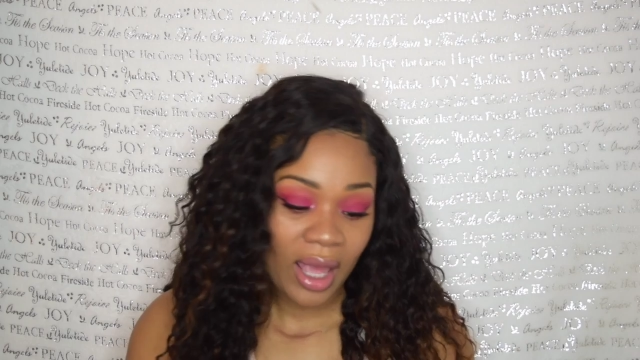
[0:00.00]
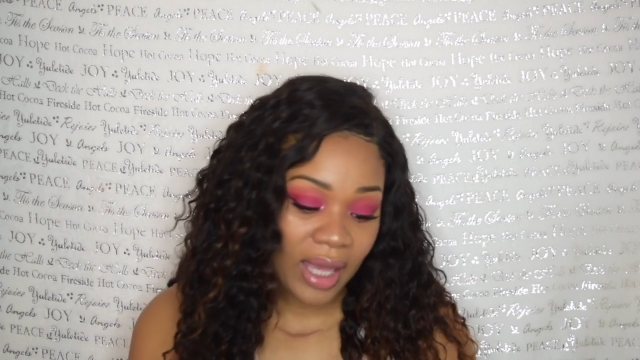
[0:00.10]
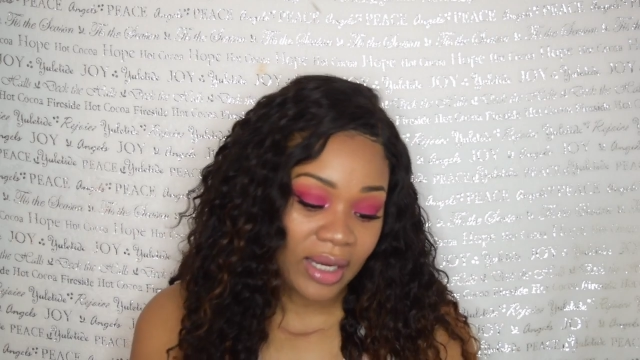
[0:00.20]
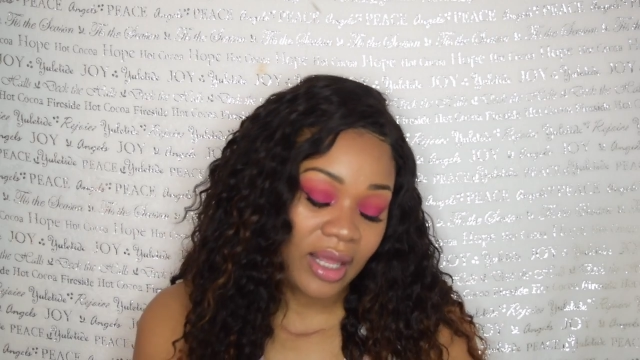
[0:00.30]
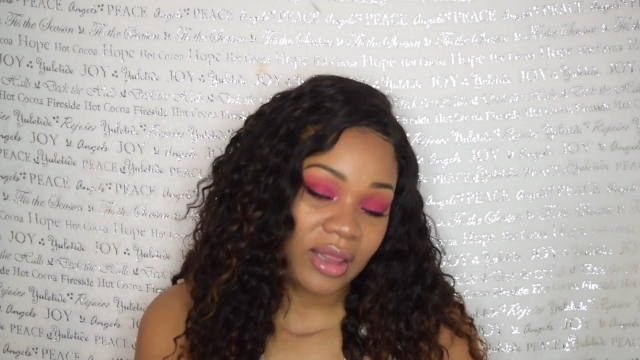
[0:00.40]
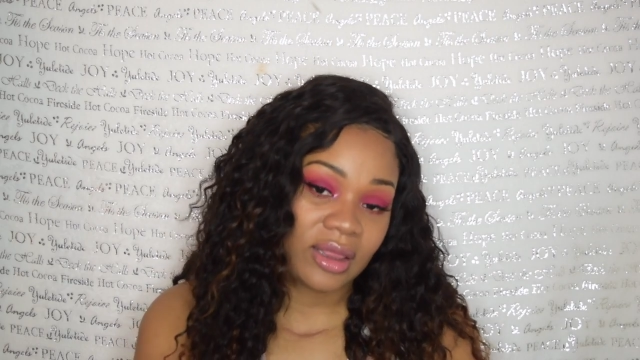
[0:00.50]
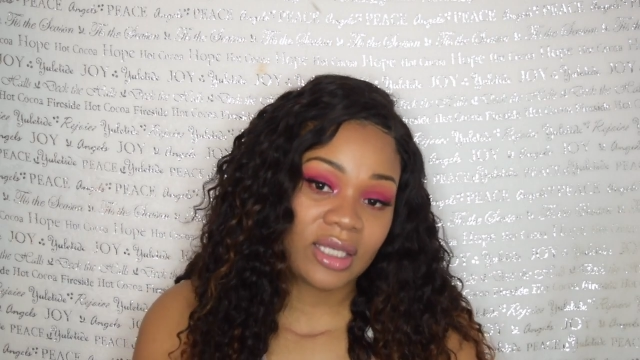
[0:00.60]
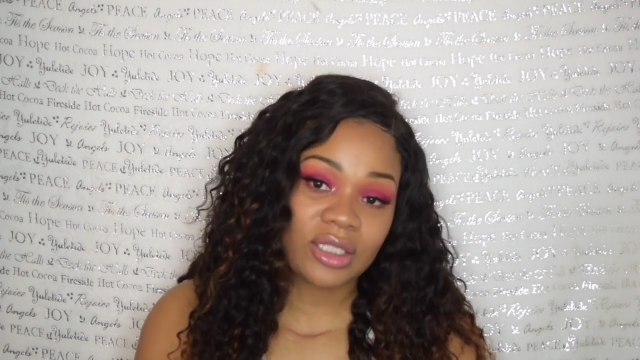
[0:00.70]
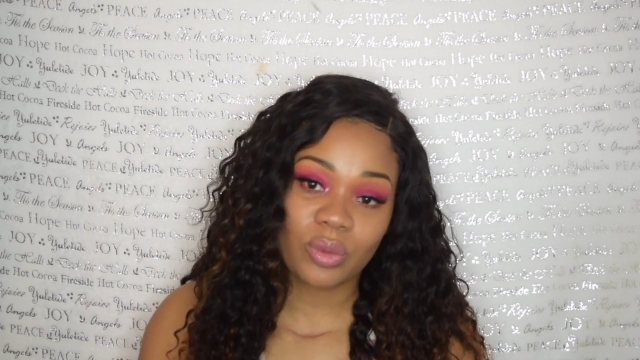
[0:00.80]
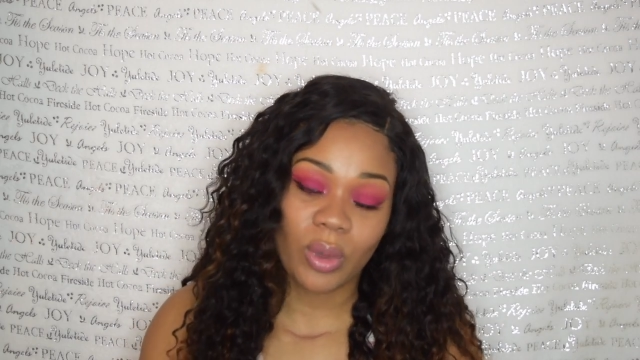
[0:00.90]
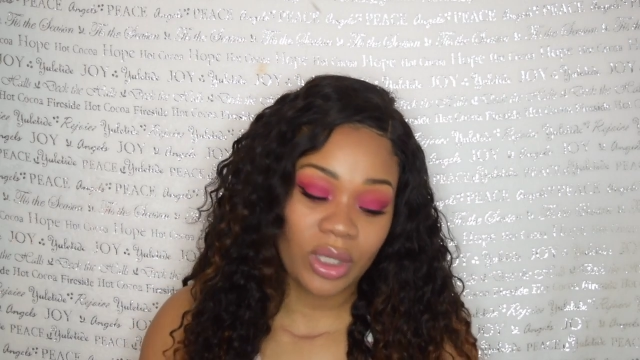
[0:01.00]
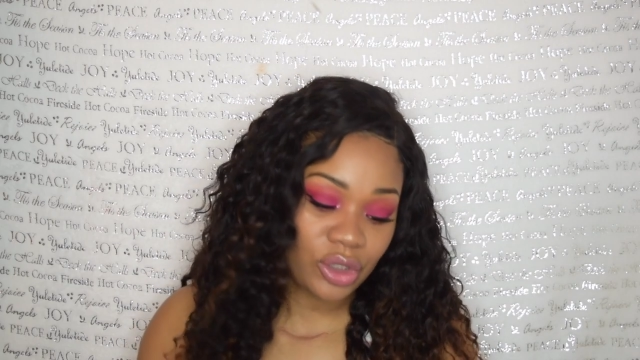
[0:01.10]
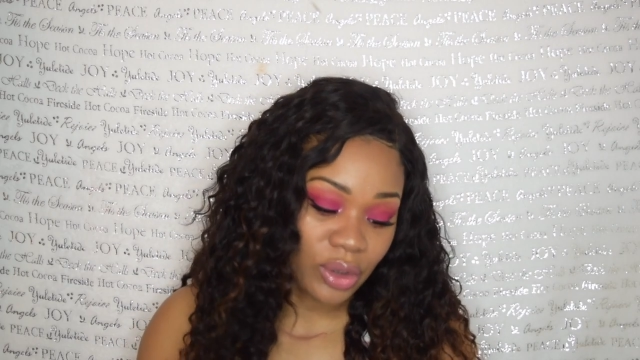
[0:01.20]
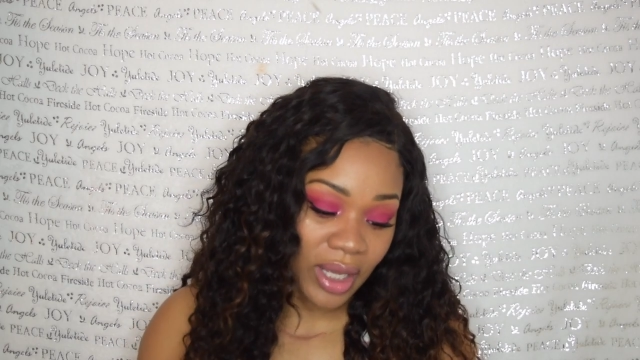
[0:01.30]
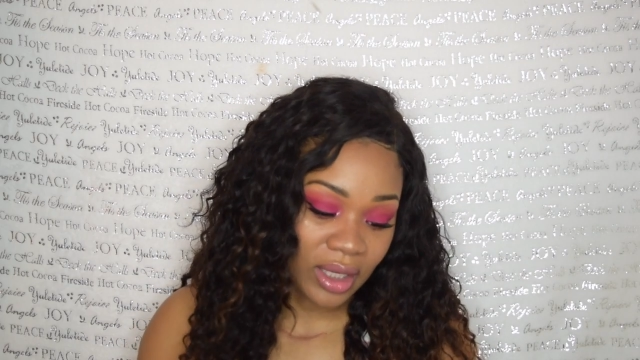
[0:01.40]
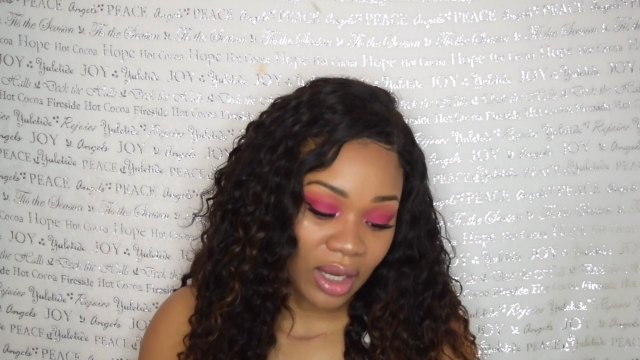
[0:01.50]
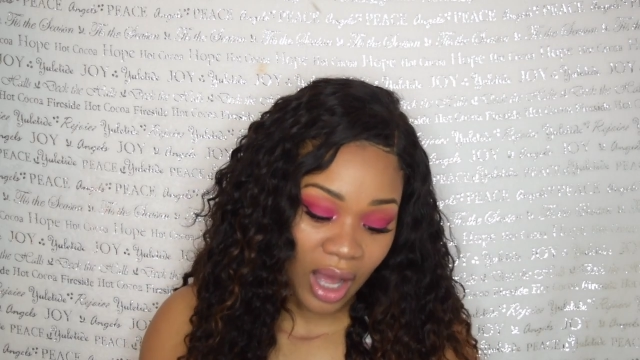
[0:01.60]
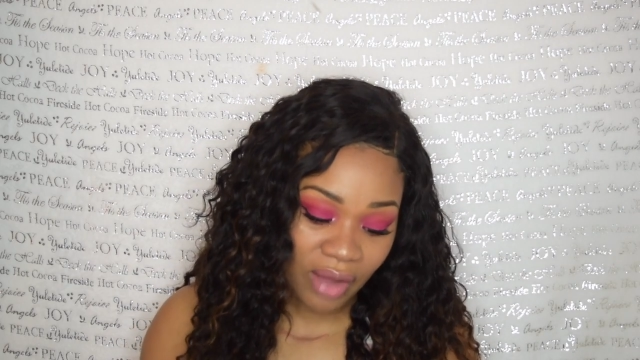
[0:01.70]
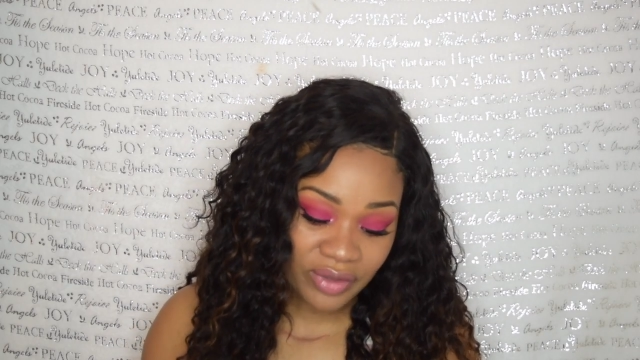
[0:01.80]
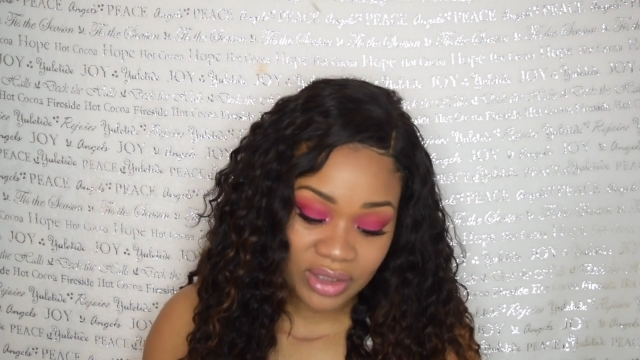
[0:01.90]
And in this one, you get
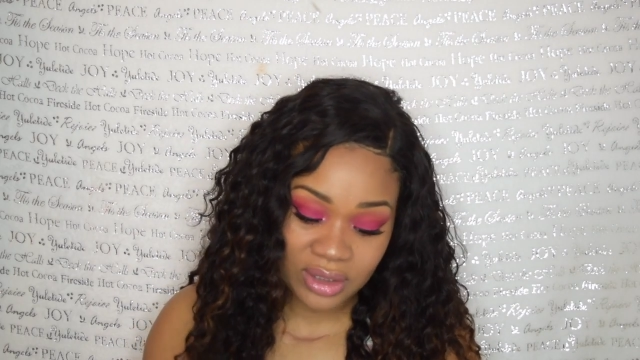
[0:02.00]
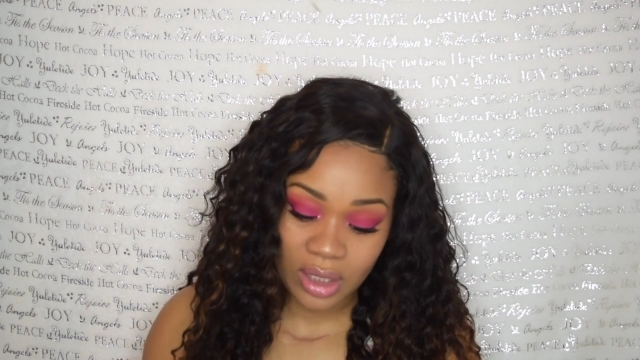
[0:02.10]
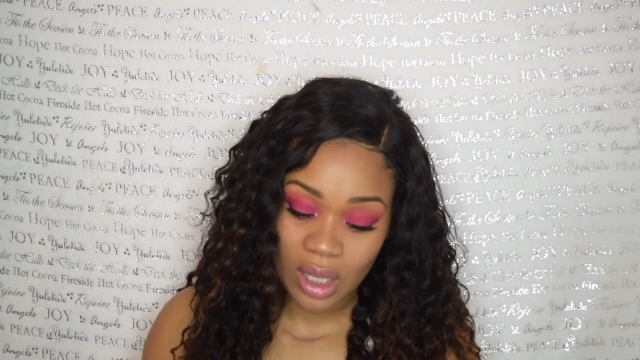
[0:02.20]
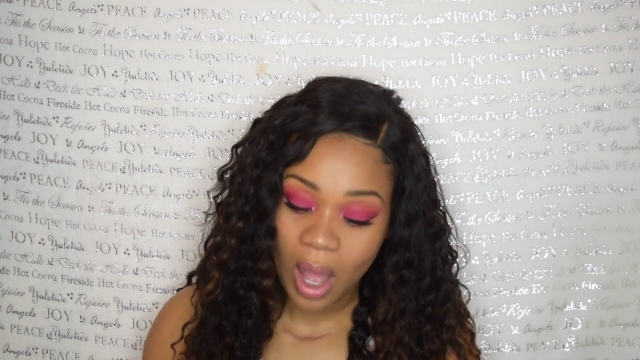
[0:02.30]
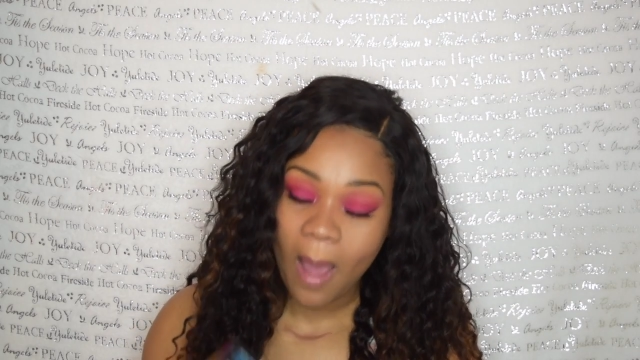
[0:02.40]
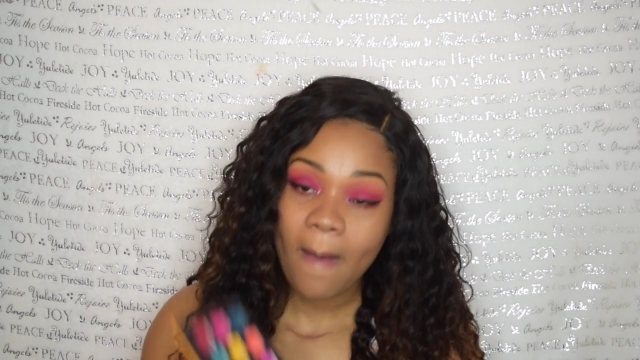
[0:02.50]
obviously